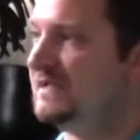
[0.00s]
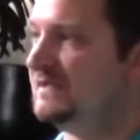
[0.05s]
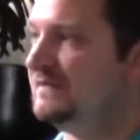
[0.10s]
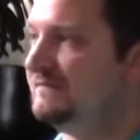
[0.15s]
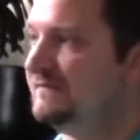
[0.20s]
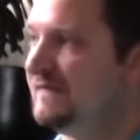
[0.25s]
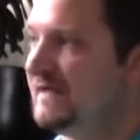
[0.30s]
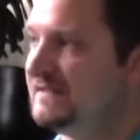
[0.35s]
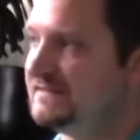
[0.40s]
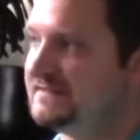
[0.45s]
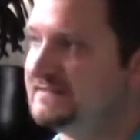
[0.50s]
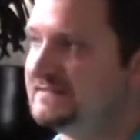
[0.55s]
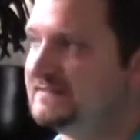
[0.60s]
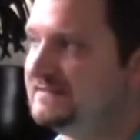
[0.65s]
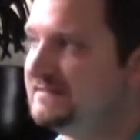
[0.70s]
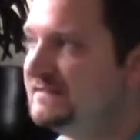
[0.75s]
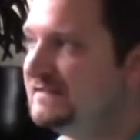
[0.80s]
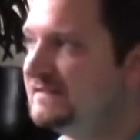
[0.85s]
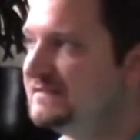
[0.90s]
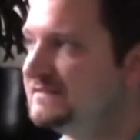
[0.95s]
any
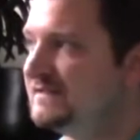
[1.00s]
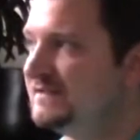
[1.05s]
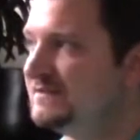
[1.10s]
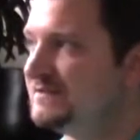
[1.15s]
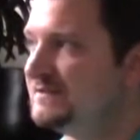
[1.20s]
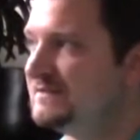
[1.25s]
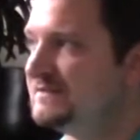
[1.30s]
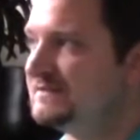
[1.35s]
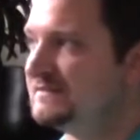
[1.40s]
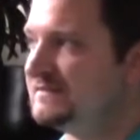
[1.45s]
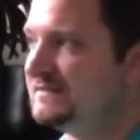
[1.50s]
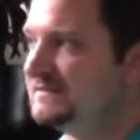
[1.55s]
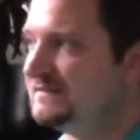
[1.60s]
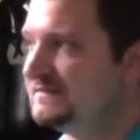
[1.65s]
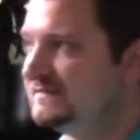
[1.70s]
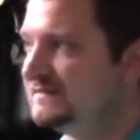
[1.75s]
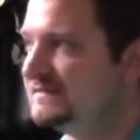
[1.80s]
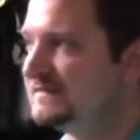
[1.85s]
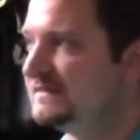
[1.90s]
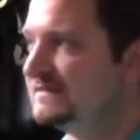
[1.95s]
fancy extensions.
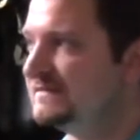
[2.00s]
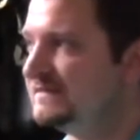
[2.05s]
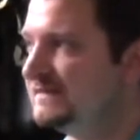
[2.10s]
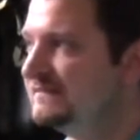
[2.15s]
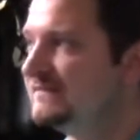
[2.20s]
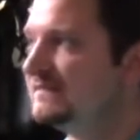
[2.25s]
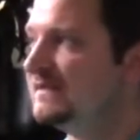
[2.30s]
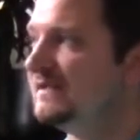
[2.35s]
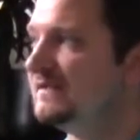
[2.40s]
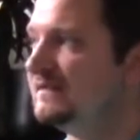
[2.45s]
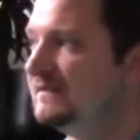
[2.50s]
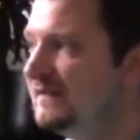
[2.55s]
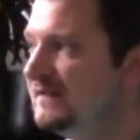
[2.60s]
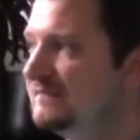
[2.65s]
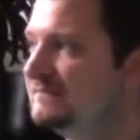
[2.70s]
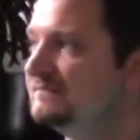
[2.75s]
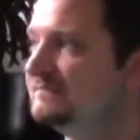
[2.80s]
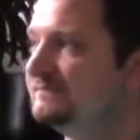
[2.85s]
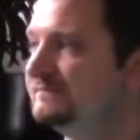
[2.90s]
Uh, this can save you a lot of time.